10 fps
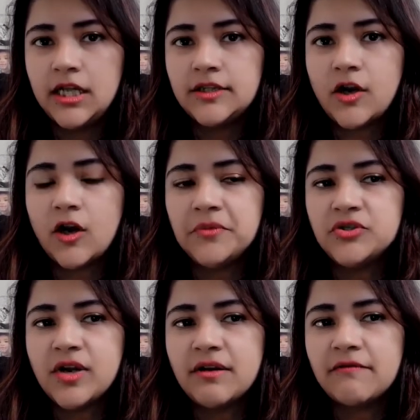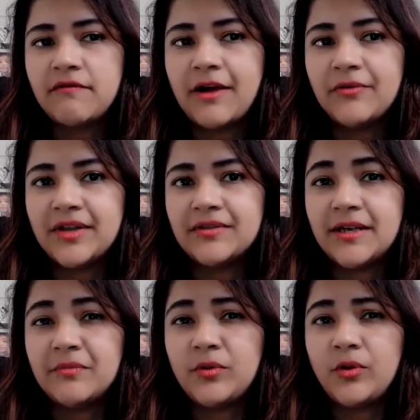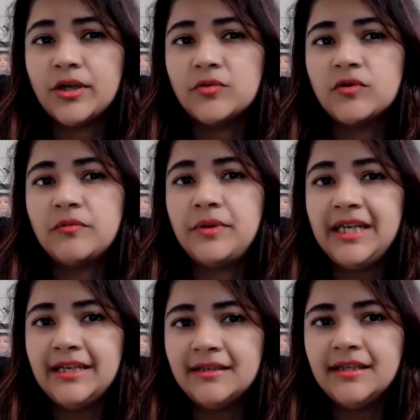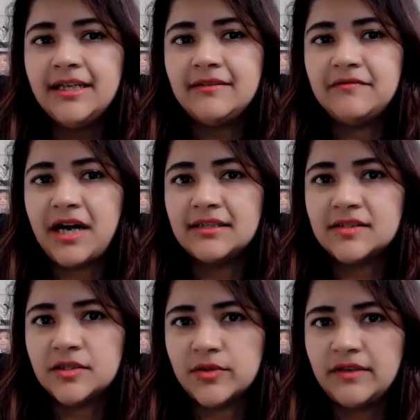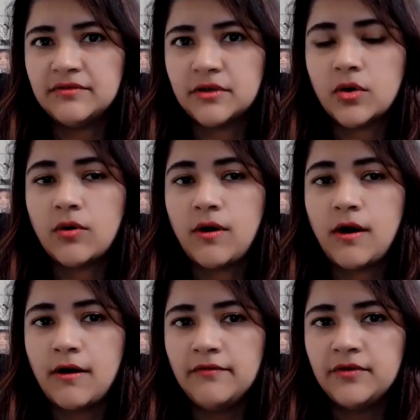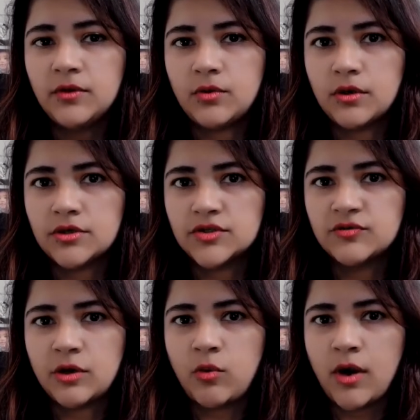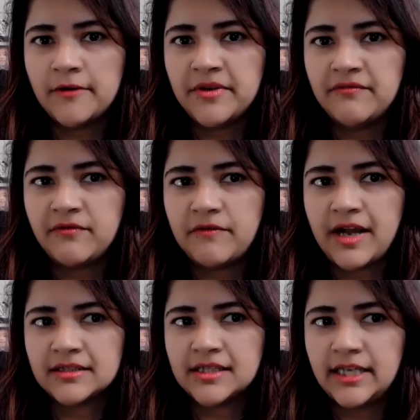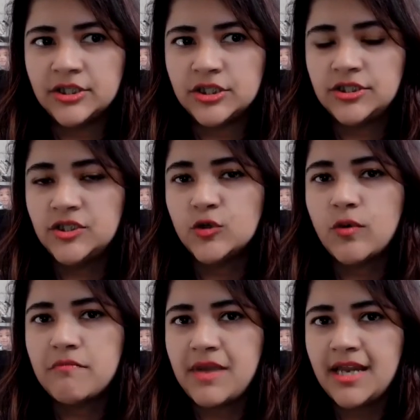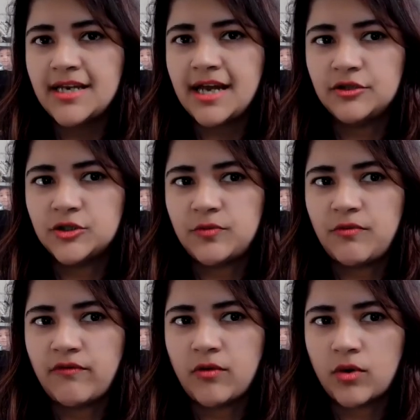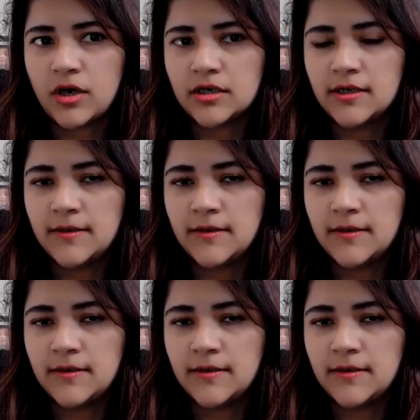The arbitrator found that the employer repeatedly advised the griever of the order's requirement for vaccination to remain eligible for work.